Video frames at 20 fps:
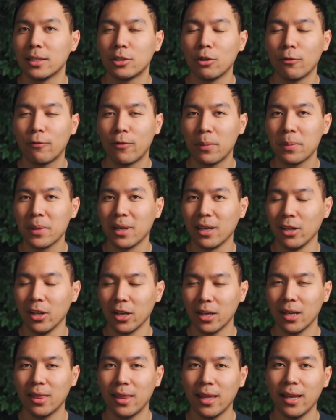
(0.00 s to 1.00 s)
So from the
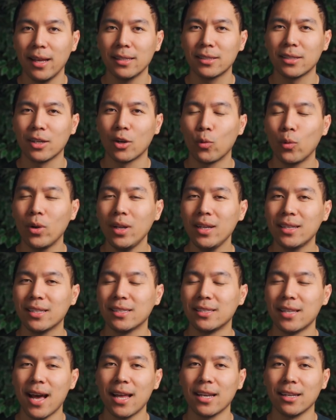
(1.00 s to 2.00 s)
look of things, it really does
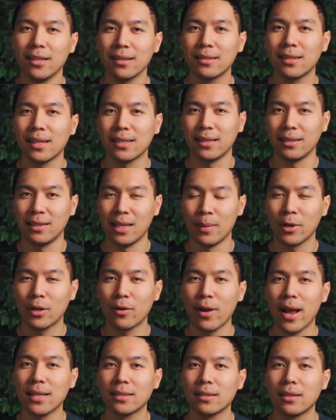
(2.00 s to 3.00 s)
not look like the
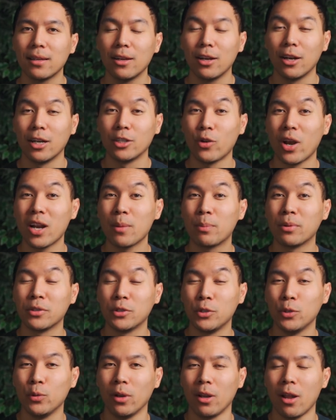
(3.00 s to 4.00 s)
Democrats are trying to
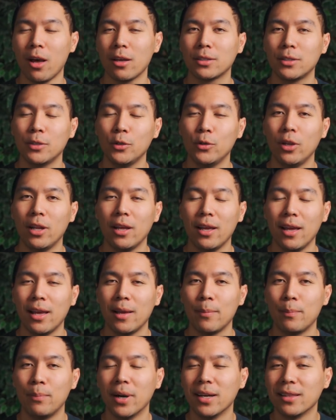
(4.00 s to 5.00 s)
pursue a lawsuit,
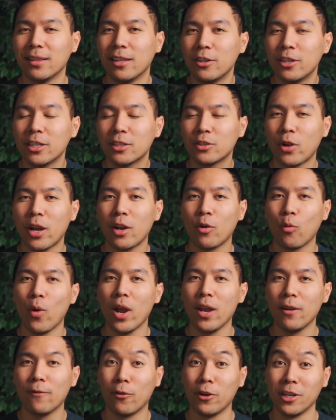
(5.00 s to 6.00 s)
but they're just trying to
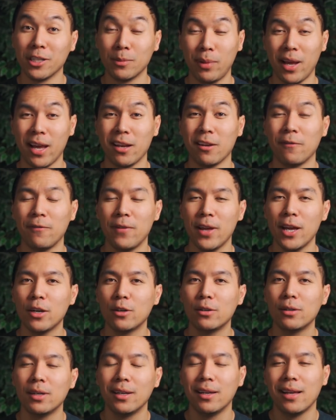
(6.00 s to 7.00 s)
wait for this plan to
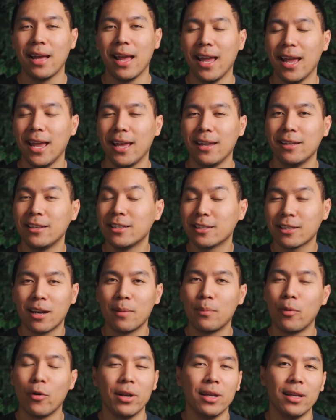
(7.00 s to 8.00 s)
fail, and they're just going
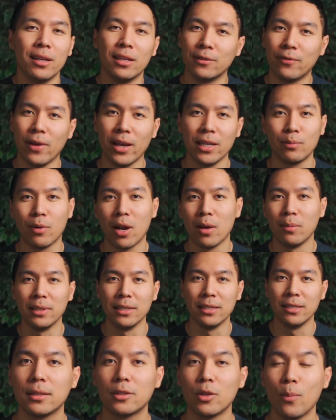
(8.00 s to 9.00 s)
to point it in his face
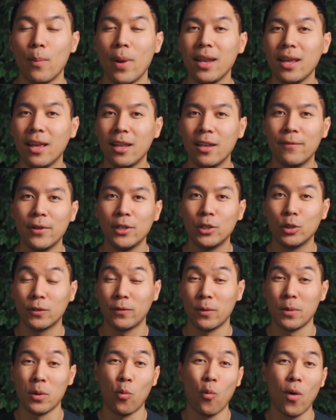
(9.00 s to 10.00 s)
probably. So many individuals
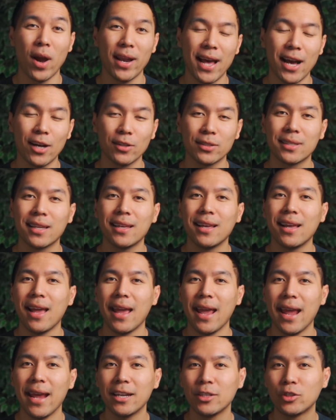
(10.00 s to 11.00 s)
from the White House
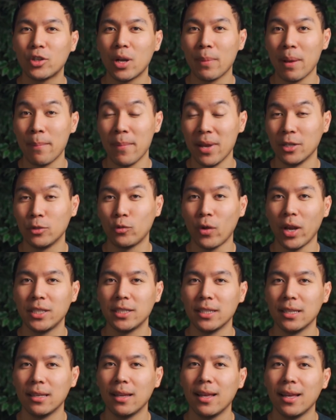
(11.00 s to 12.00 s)
and the Trump
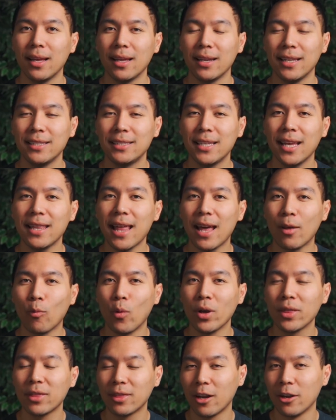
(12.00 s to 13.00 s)
administration, they said that
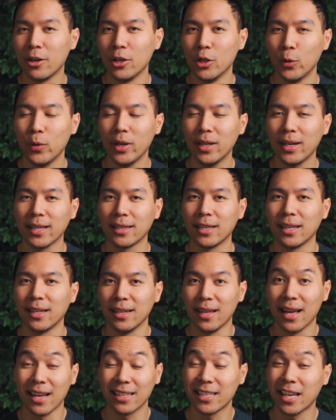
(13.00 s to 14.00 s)
what they're doing, like
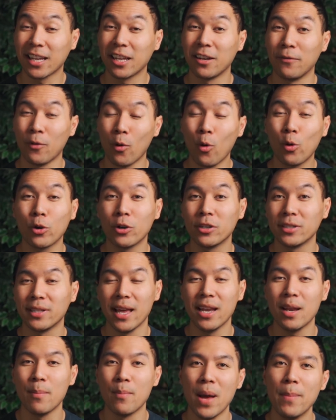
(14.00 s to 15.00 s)
the executive orders
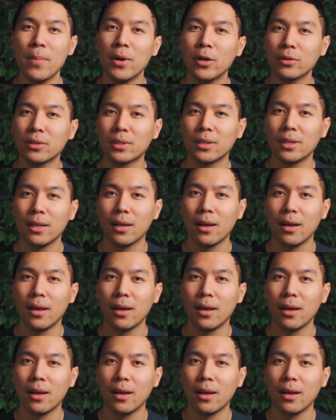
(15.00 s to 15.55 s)
and the memos,